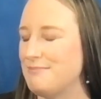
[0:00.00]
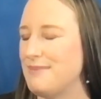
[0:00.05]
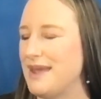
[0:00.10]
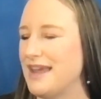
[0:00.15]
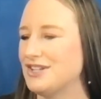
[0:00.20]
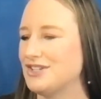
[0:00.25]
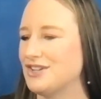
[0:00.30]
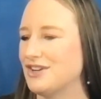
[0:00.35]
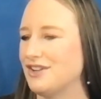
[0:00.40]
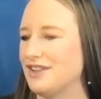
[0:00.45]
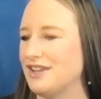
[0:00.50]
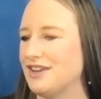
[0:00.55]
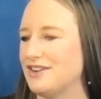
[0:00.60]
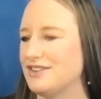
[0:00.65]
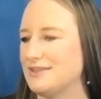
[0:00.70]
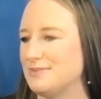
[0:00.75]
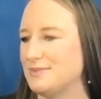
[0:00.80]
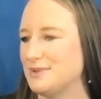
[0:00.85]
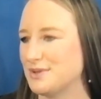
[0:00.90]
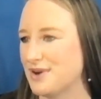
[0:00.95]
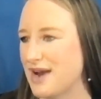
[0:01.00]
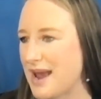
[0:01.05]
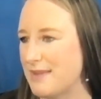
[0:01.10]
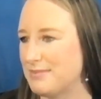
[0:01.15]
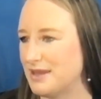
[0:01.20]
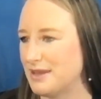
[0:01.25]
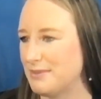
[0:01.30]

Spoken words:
Make sure that you're subscribed to the